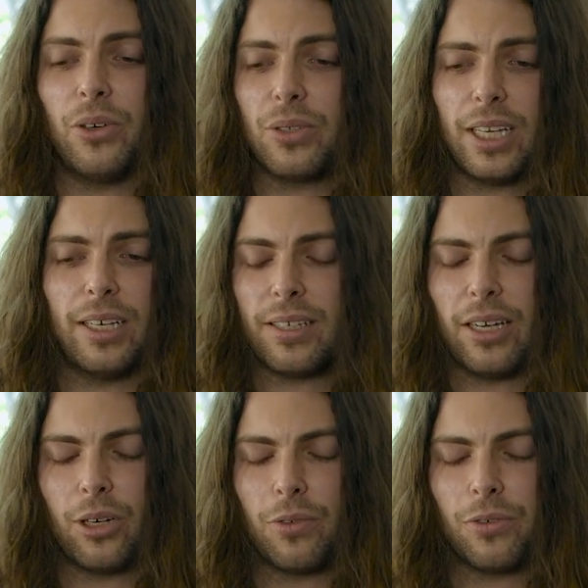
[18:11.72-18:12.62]
say
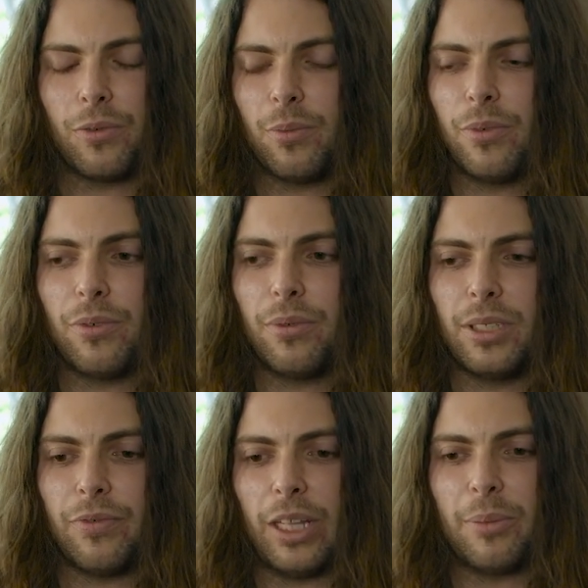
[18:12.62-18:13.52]
I go for
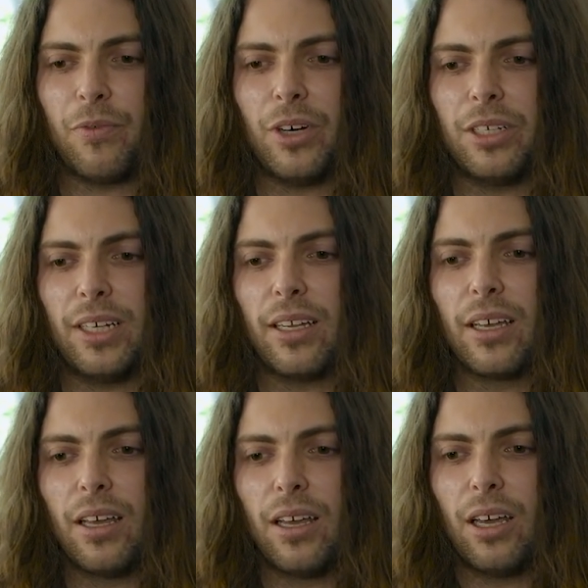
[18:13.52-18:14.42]
development funding,
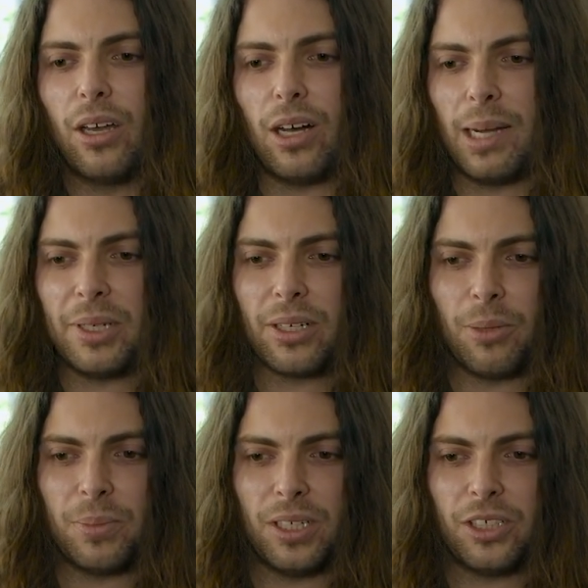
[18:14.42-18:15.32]
I'm in
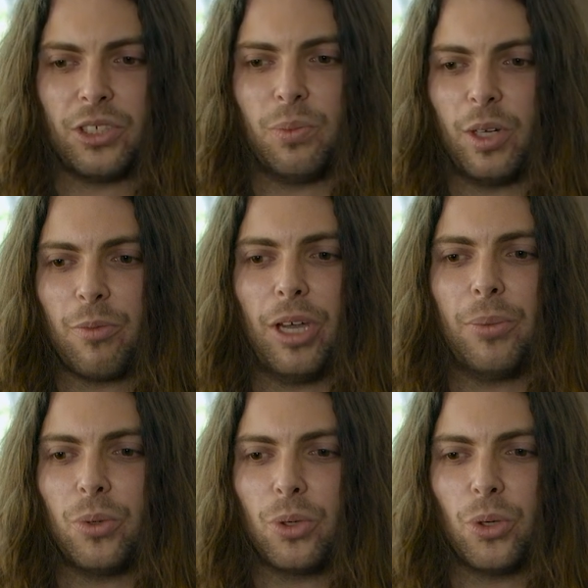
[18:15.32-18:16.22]
competition with
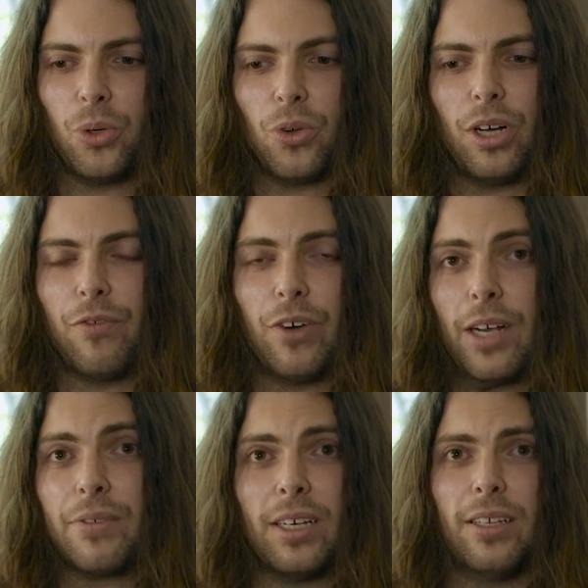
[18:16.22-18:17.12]
people who are
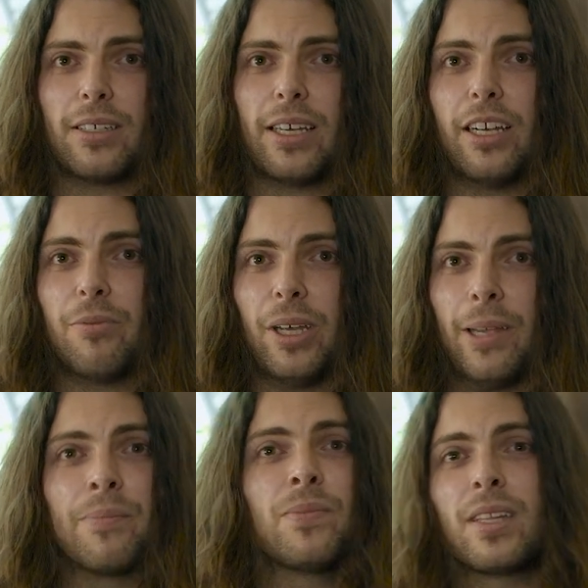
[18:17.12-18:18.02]
5-10 years ahead of me,
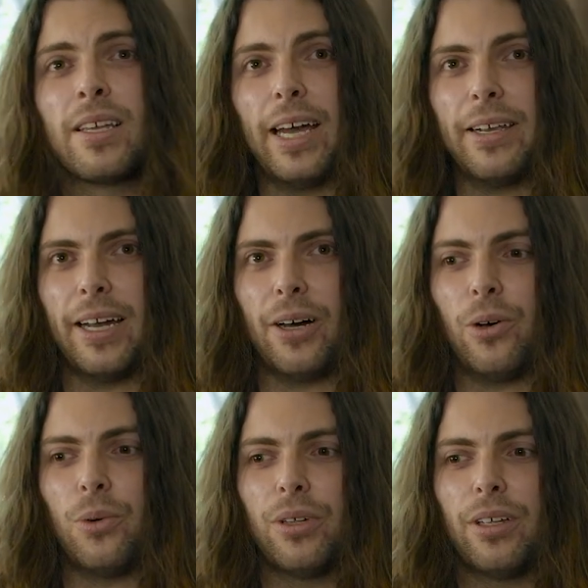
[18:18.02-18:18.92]
and
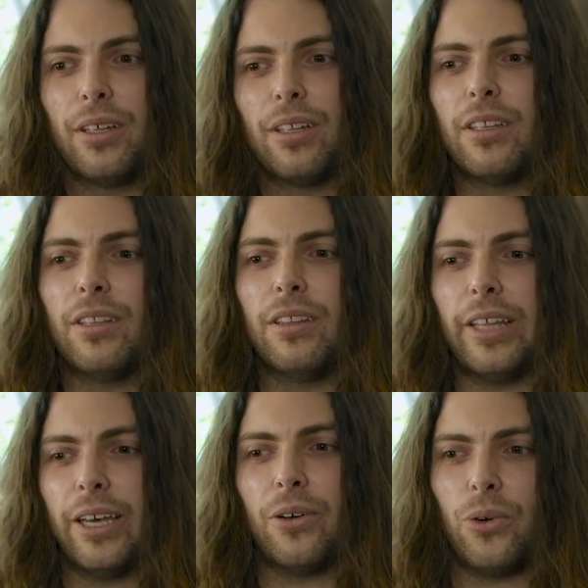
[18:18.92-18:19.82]
now
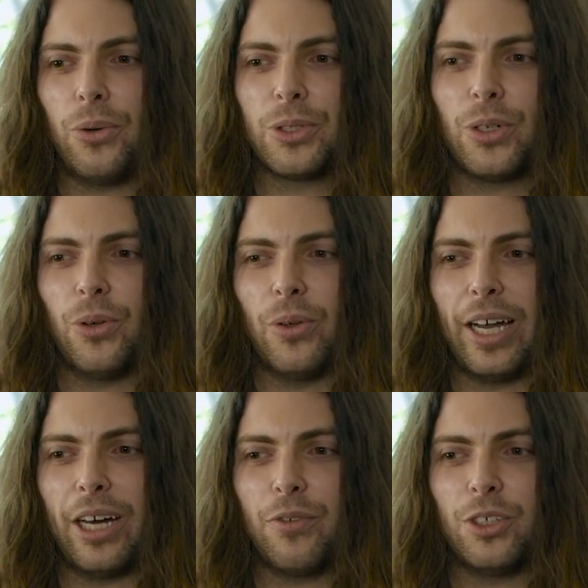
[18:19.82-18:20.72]
they're also
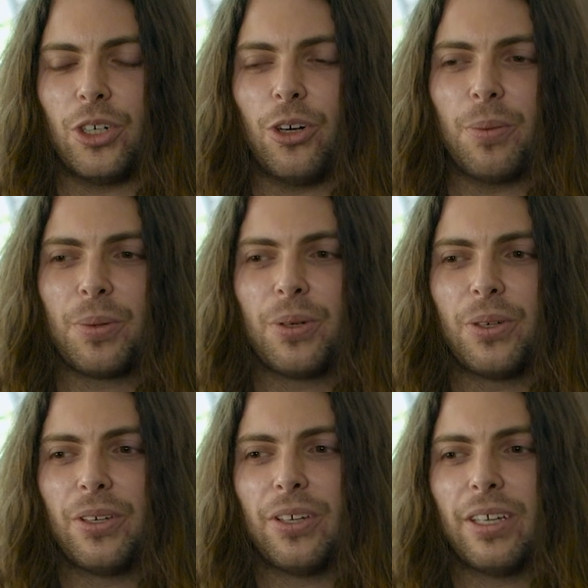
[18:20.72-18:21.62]
out of a job,
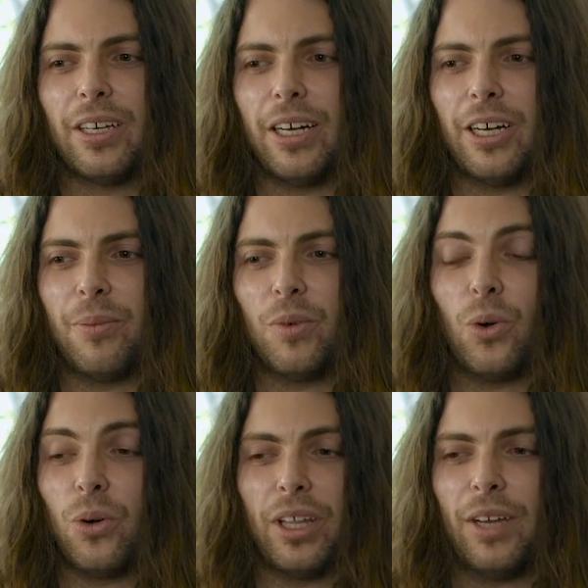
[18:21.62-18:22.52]

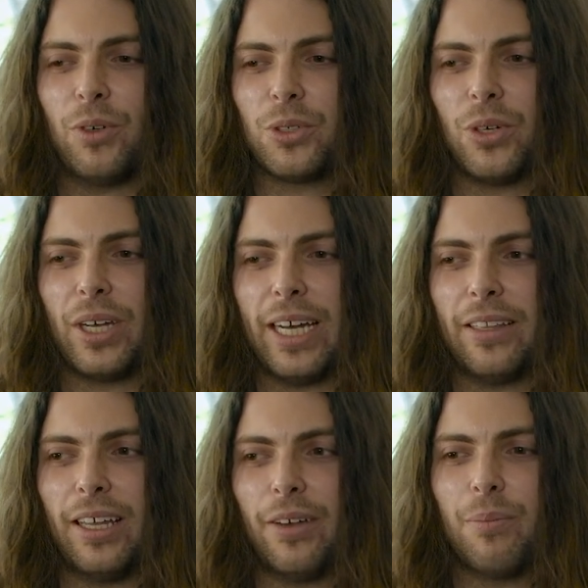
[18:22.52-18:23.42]
or they've also
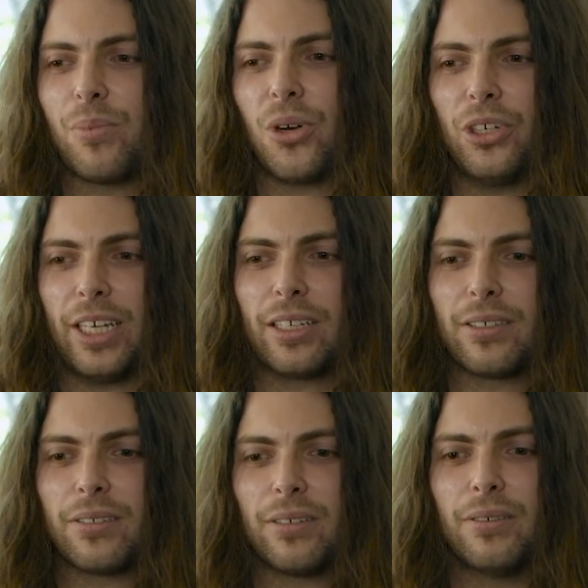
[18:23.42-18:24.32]
had their
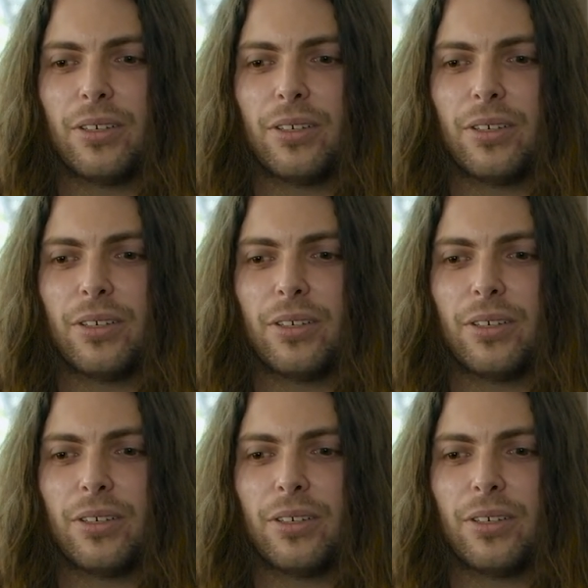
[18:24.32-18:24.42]
projects,